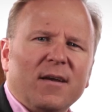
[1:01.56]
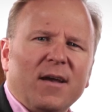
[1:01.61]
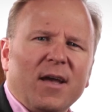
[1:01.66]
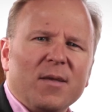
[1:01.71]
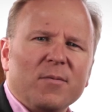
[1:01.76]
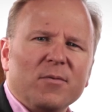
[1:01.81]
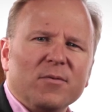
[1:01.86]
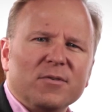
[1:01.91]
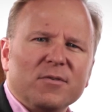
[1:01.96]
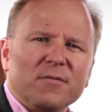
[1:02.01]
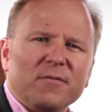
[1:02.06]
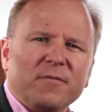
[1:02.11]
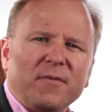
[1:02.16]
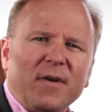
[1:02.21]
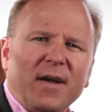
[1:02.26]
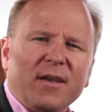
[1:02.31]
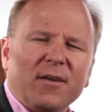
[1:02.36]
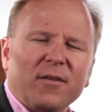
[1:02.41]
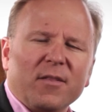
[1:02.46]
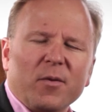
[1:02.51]
able to
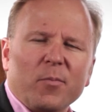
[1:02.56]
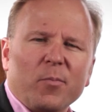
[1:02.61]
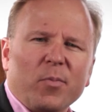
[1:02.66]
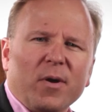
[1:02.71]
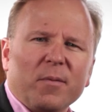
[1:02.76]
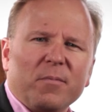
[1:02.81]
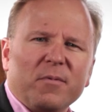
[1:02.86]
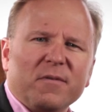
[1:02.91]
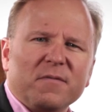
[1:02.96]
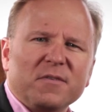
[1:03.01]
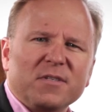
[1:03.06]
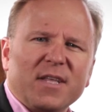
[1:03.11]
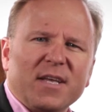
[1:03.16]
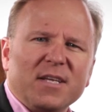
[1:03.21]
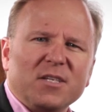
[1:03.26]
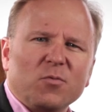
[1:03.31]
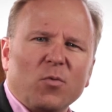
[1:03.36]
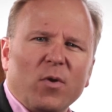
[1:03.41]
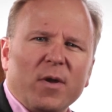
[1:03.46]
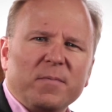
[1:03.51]
find on the Department of
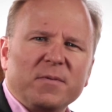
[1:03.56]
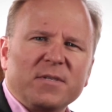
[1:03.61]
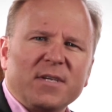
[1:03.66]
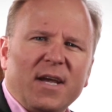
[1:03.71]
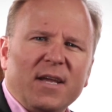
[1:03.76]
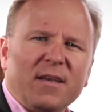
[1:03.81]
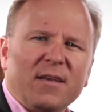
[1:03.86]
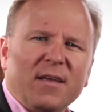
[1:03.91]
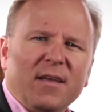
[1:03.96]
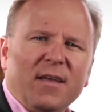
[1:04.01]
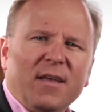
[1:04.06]
State's website.